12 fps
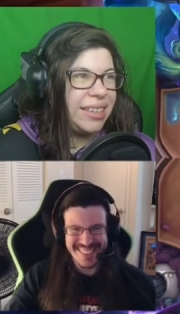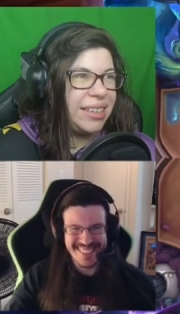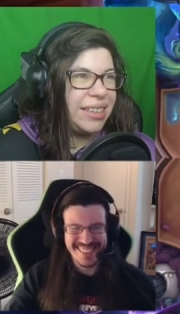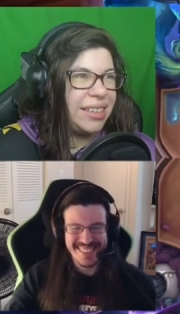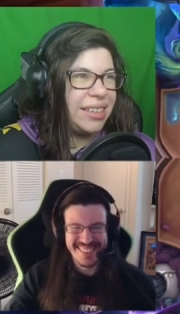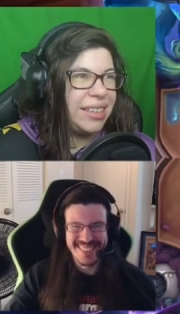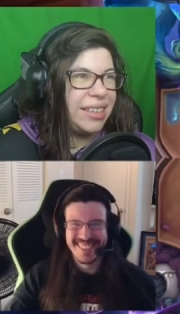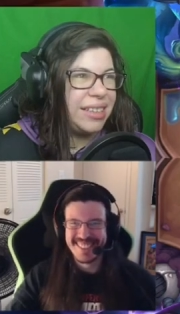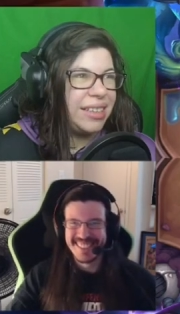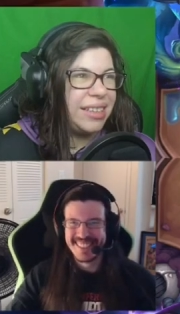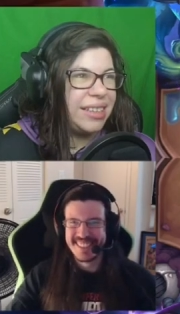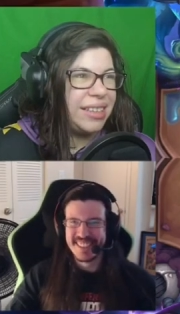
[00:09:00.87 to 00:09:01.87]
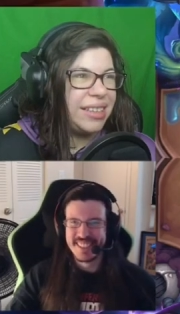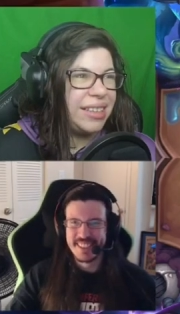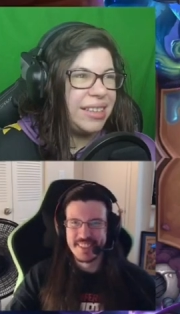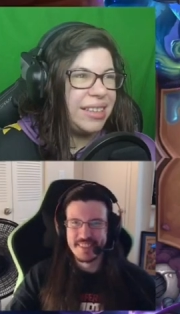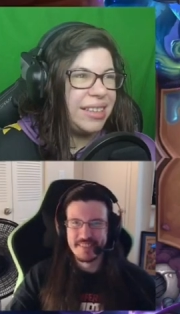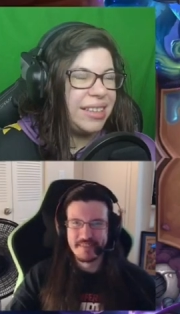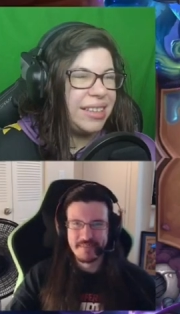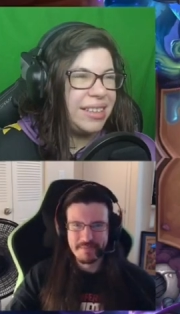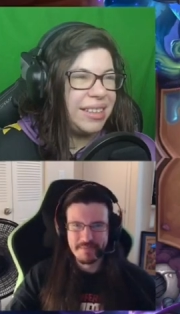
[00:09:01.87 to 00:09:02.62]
Nothing is said.